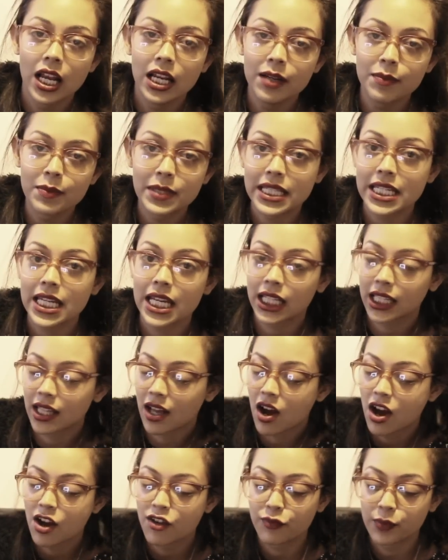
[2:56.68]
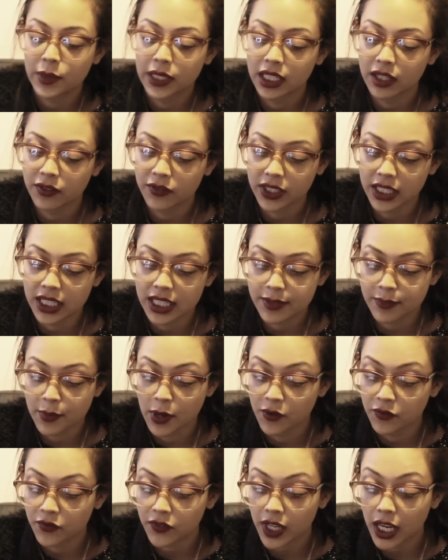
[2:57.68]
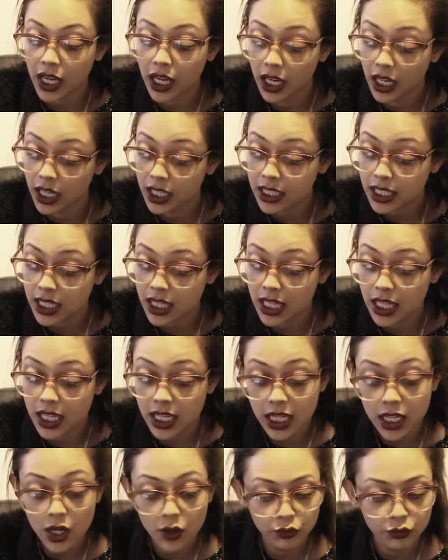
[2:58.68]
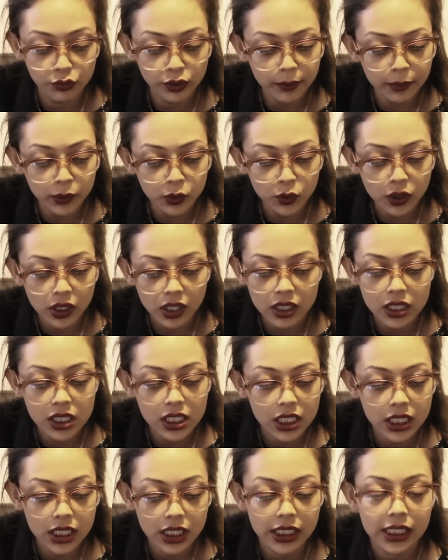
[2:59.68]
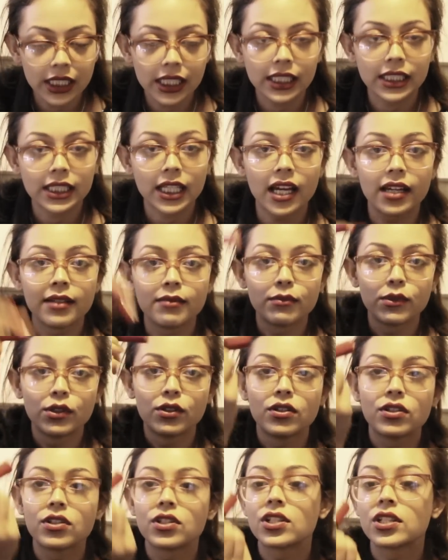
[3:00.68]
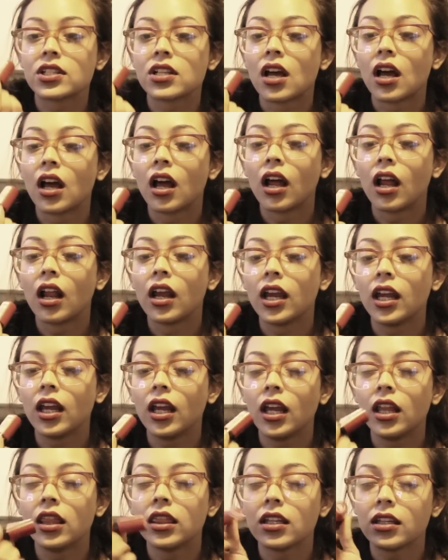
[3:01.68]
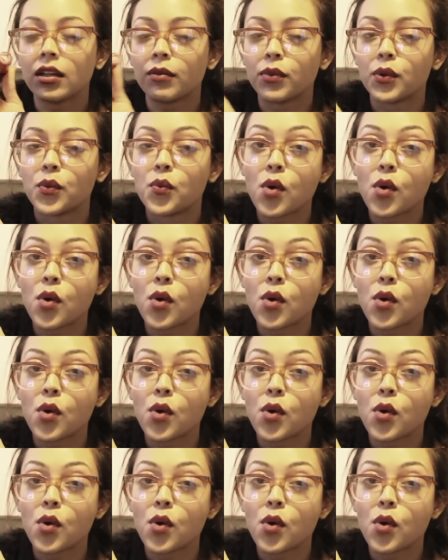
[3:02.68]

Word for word: Lipstick that I've been loving this month is the Rimmel London Kate Moss in the number